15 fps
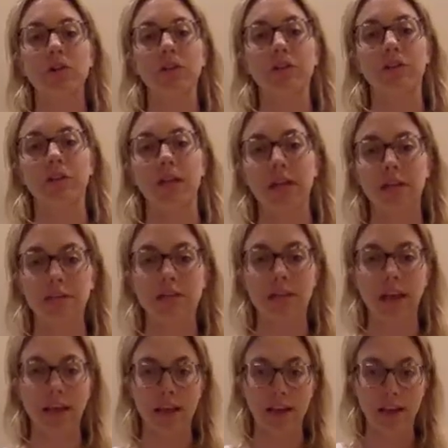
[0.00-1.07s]
to things
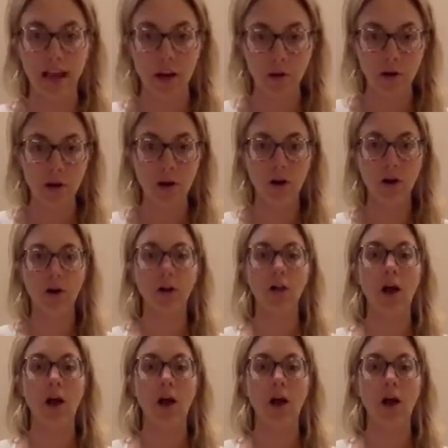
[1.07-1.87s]
like alcohol,